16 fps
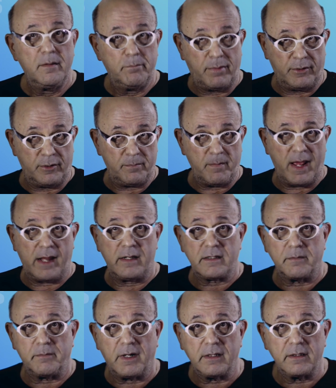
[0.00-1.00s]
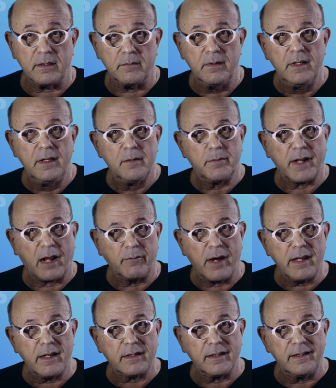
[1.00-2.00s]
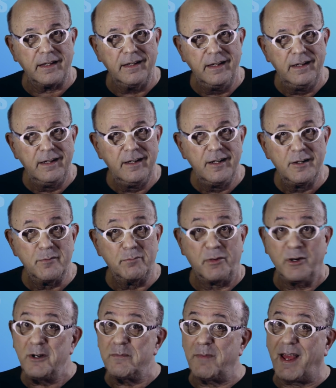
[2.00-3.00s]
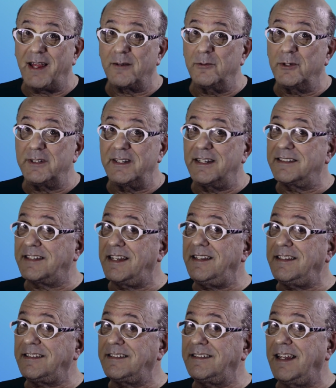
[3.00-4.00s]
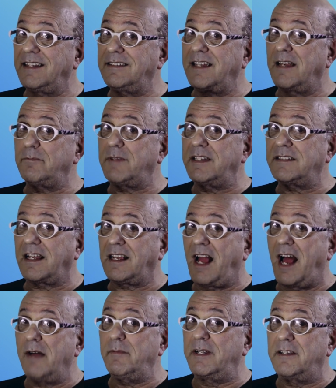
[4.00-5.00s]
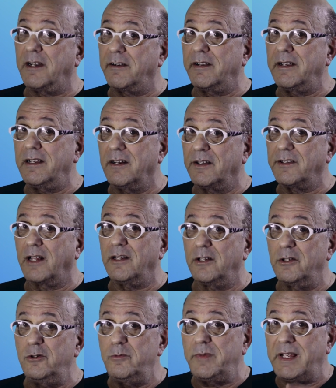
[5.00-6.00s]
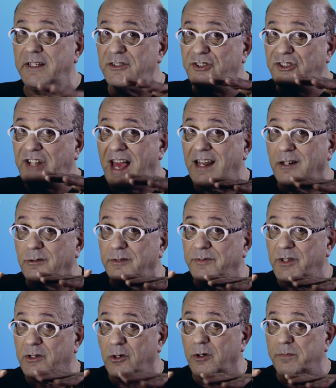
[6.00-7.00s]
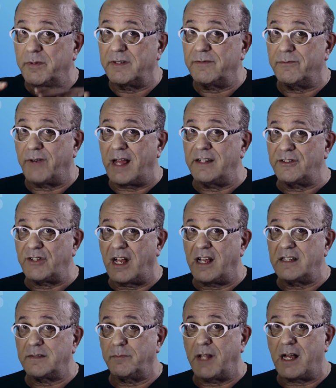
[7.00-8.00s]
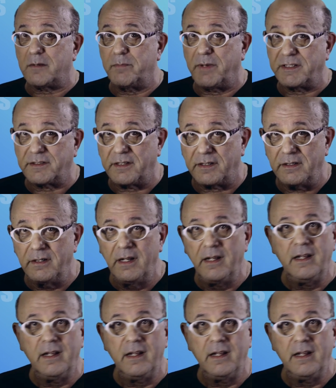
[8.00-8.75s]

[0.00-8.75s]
Birdman is among them. But ironically, Birdman wouldn't exist except as a commentary on the looming shadow of the corporate franchise blockbuster.